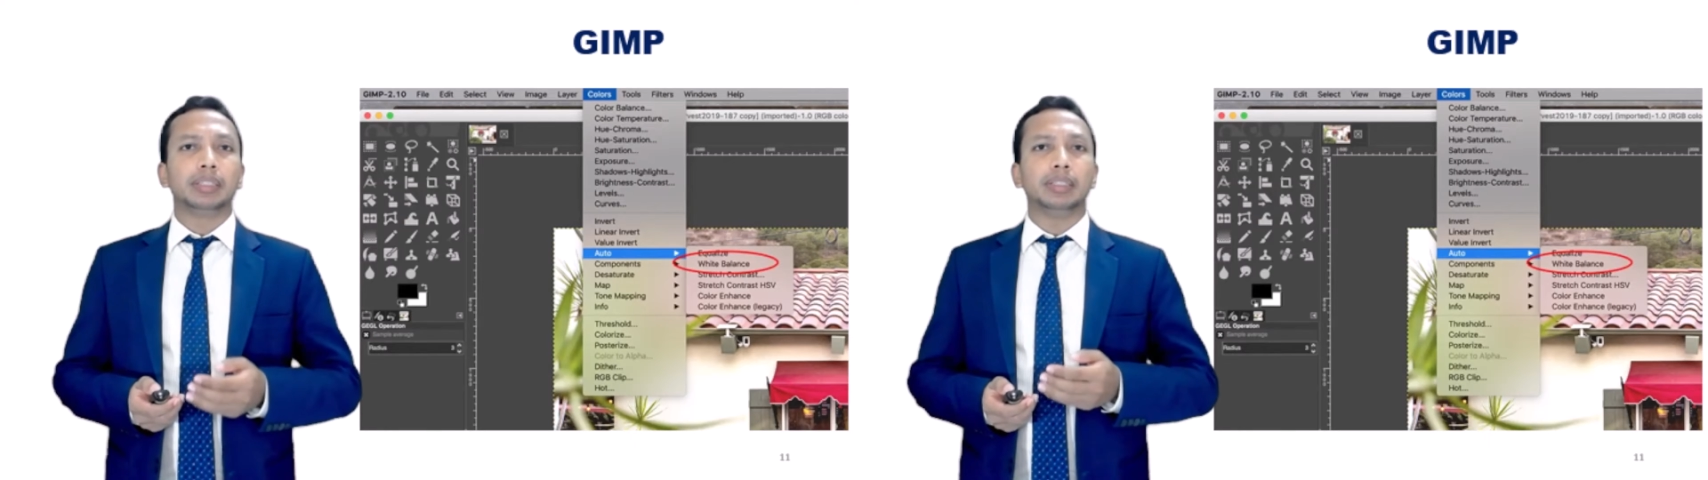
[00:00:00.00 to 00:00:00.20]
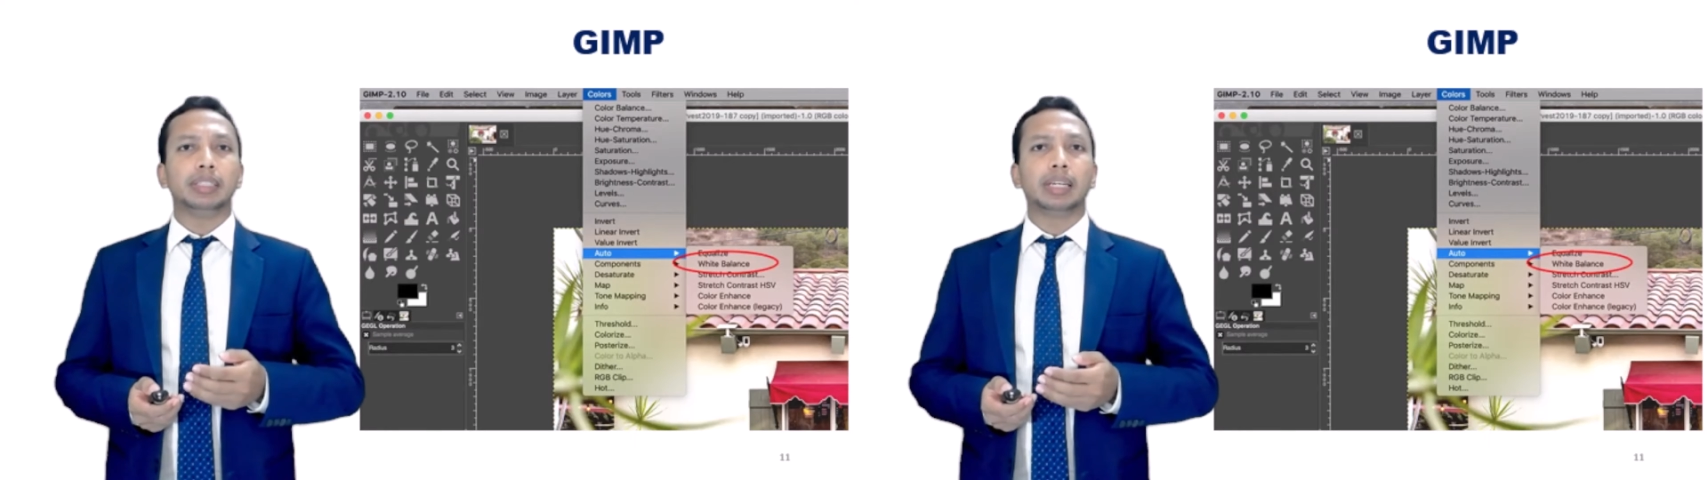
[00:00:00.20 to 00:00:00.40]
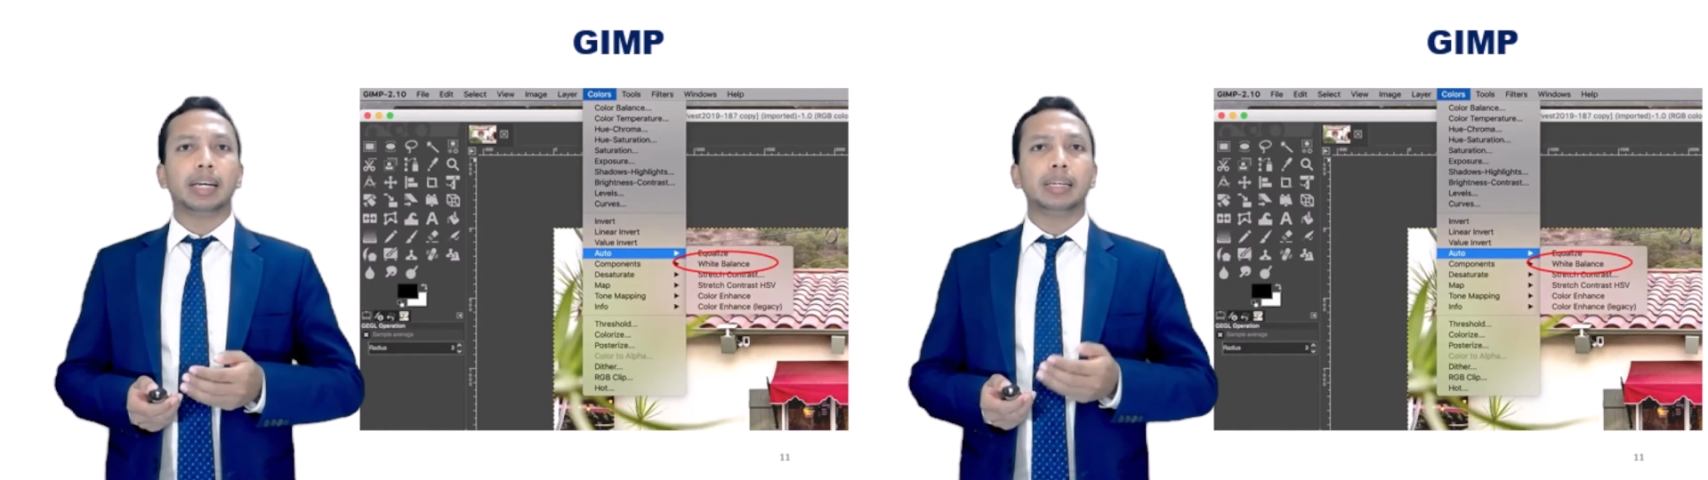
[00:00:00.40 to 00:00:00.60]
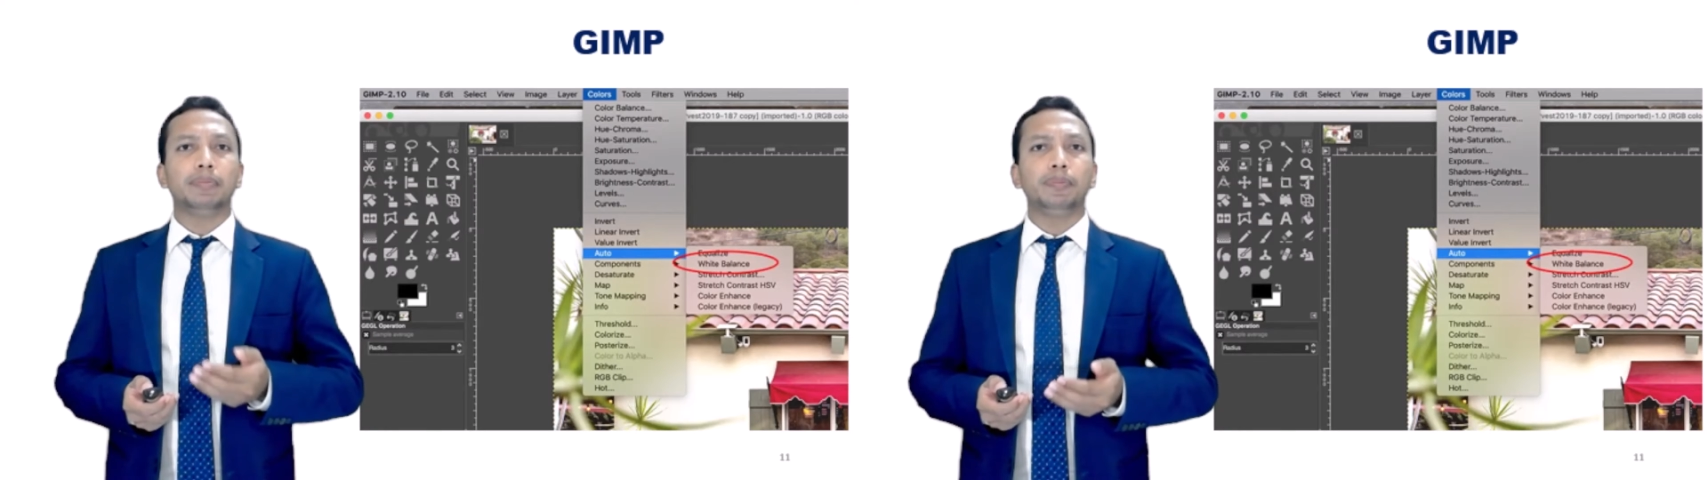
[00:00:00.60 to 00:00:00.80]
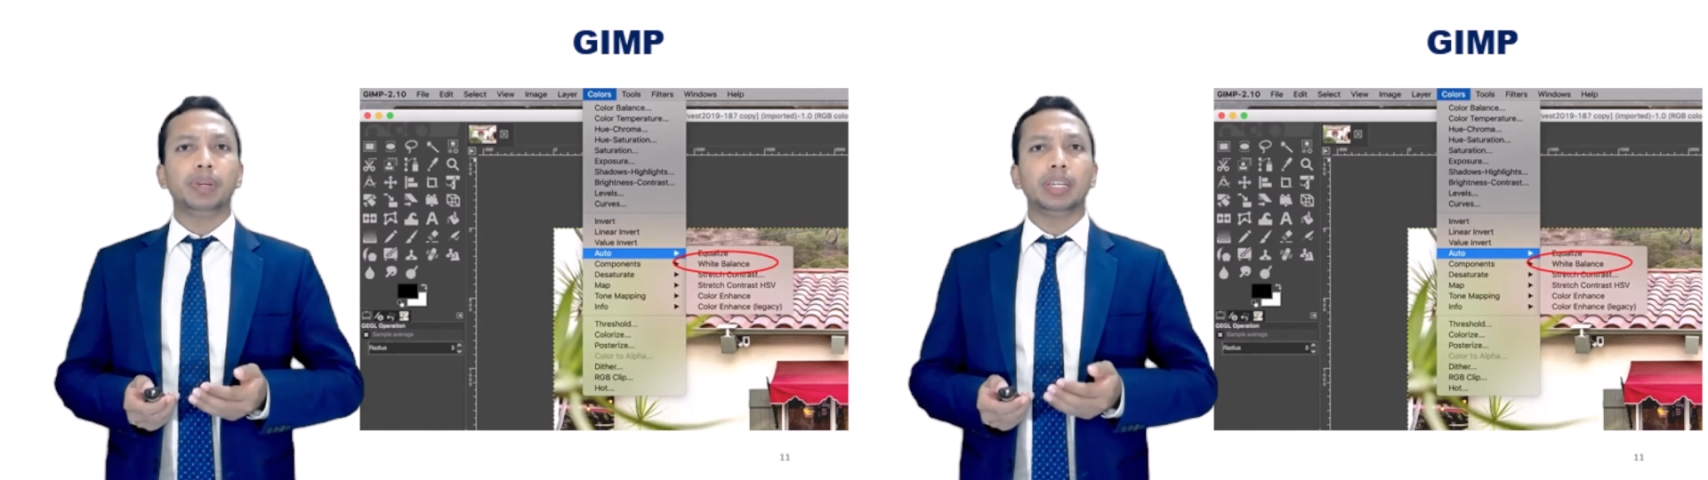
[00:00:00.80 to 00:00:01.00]

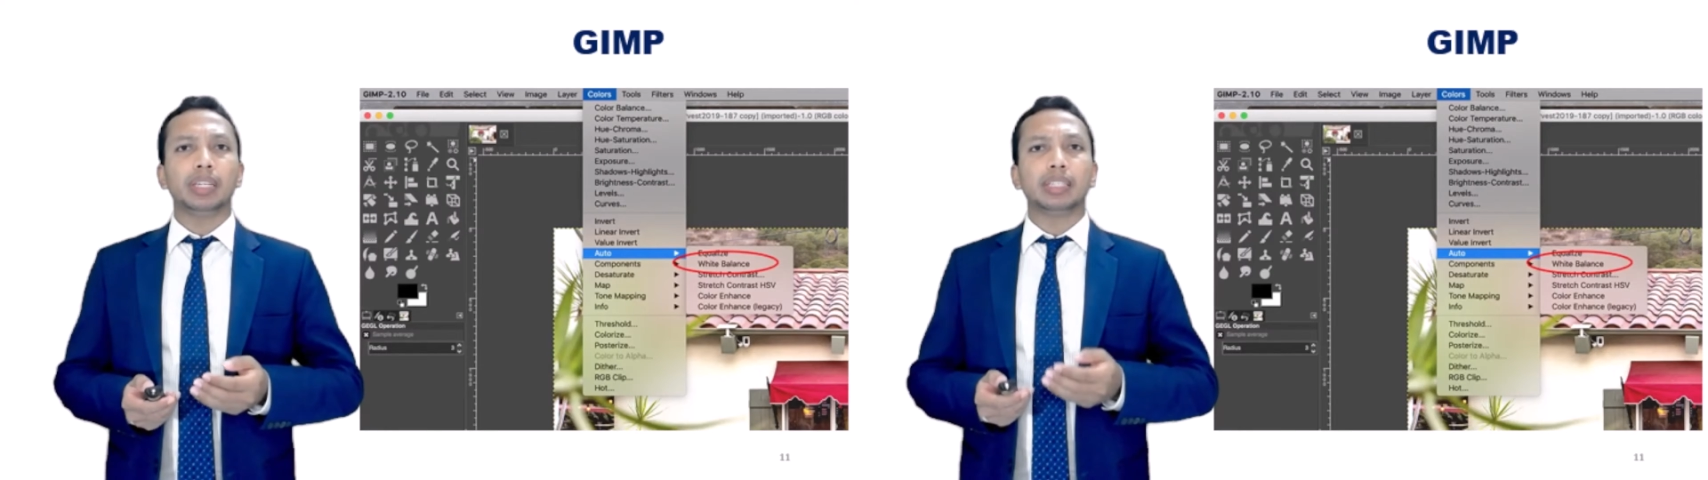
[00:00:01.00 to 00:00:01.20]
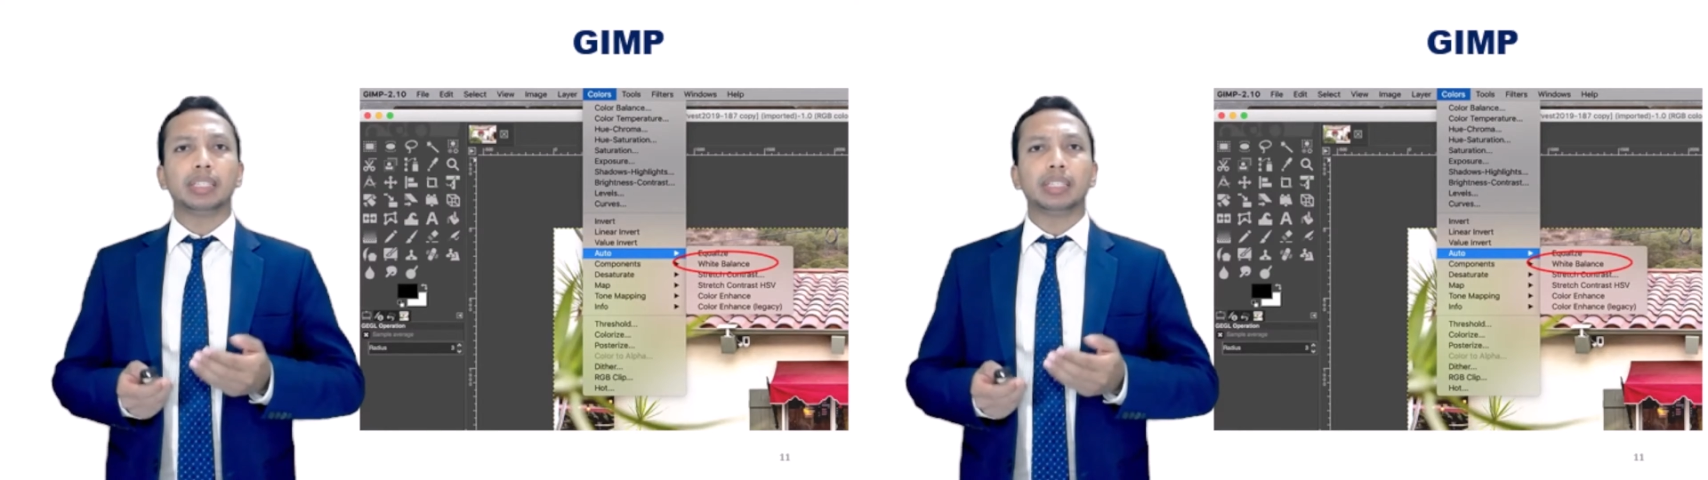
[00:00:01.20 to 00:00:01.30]
GIMP is